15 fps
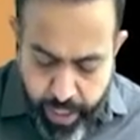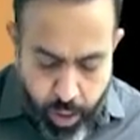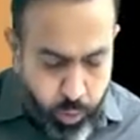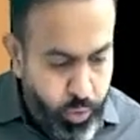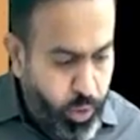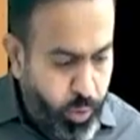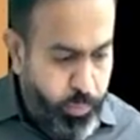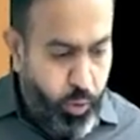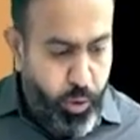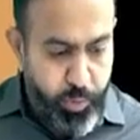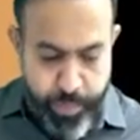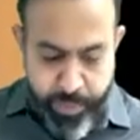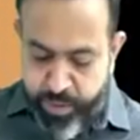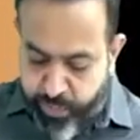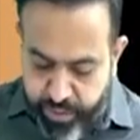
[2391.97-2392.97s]
out of
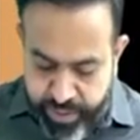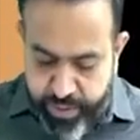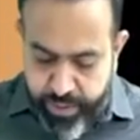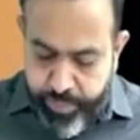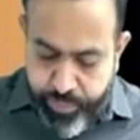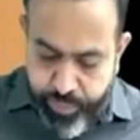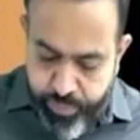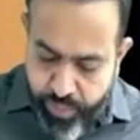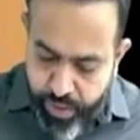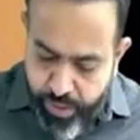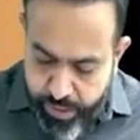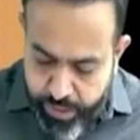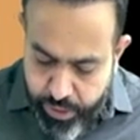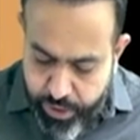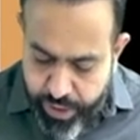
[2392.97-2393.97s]
corpus fund
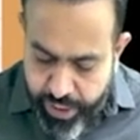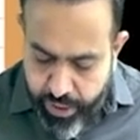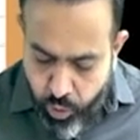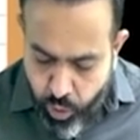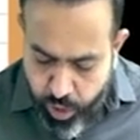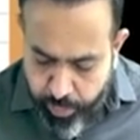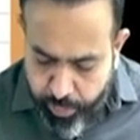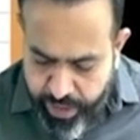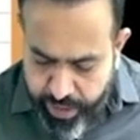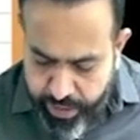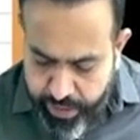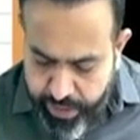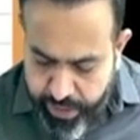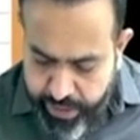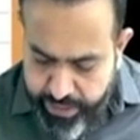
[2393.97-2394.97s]
shall not be
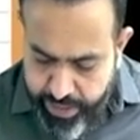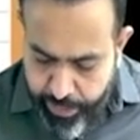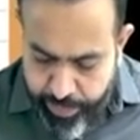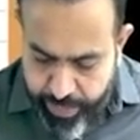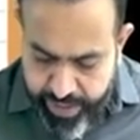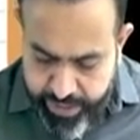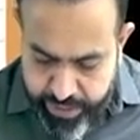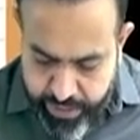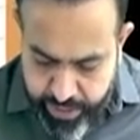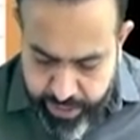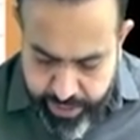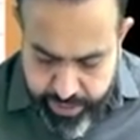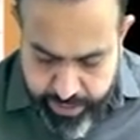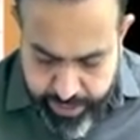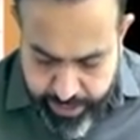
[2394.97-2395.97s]
treated as application
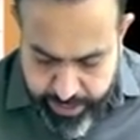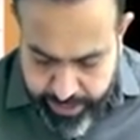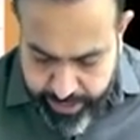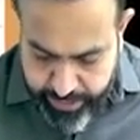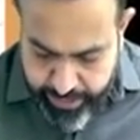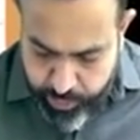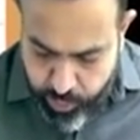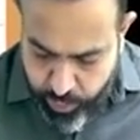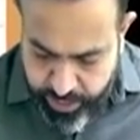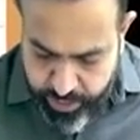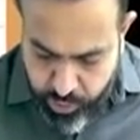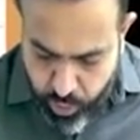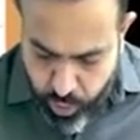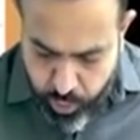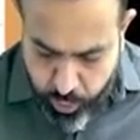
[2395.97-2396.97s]
in current year. So it
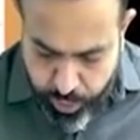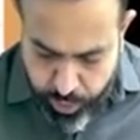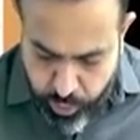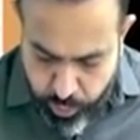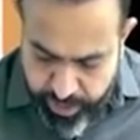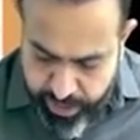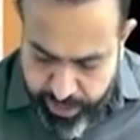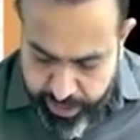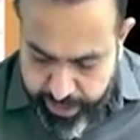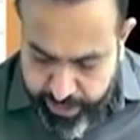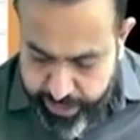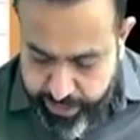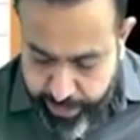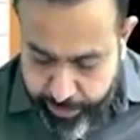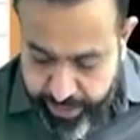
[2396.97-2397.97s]
is not going to be treated
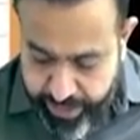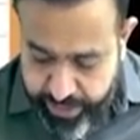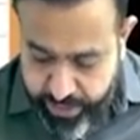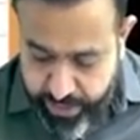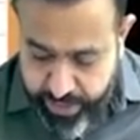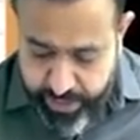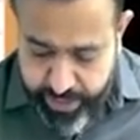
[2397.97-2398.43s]
as application in